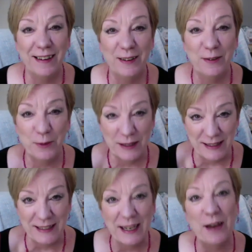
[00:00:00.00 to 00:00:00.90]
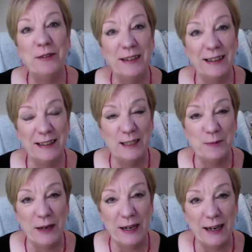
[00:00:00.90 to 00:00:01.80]
was definitely
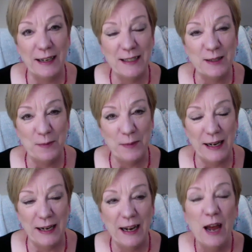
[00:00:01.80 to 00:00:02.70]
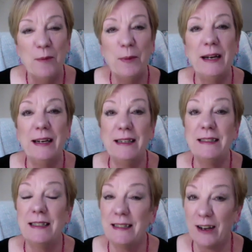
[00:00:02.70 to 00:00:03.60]
speaking to me, but it
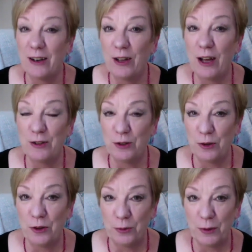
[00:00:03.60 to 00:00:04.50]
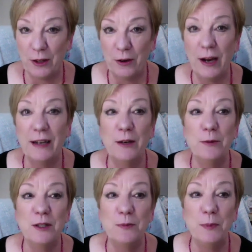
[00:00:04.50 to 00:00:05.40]
is a psychological thriller, and it
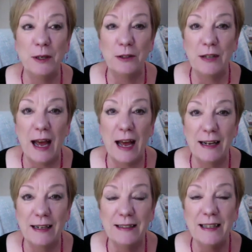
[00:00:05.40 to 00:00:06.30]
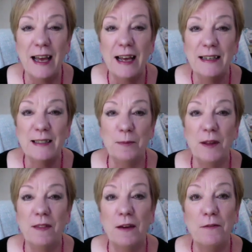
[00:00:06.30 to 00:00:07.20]
was billed as
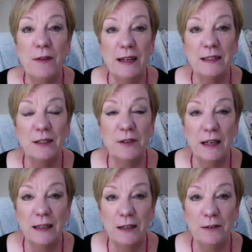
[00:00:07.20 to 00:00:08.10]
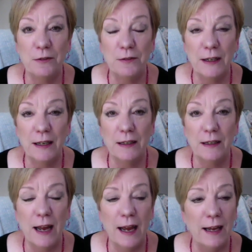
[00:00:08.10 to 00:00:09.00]
something that fans of Gillian
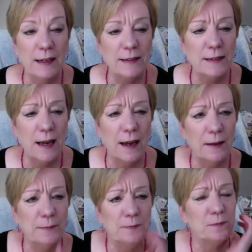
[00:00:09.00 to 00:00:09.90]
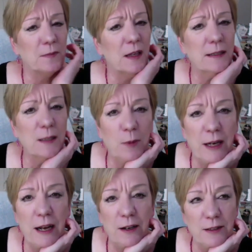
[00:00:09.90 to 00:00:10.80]
Flynn and someone
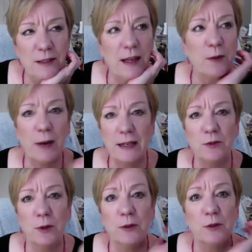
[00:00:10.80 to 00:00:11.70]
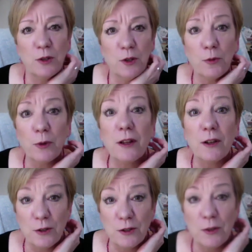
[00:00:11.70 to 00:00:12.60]
else that writes thrillers